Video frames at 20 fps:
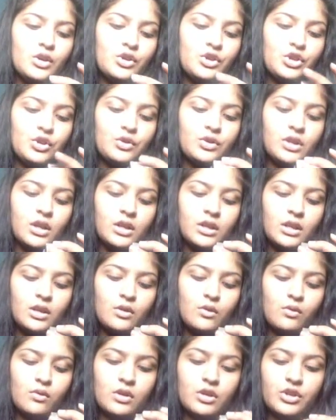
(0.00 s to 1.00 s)
Giordani
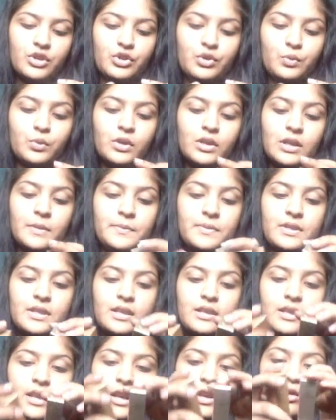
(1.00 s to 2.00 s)
Gold Jewel
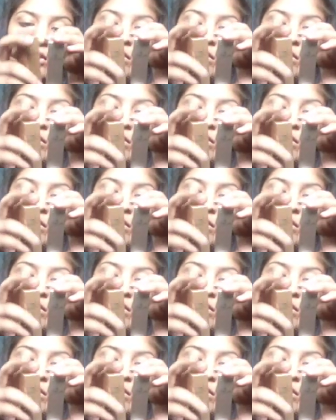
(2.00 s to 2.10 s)
lipsticks, and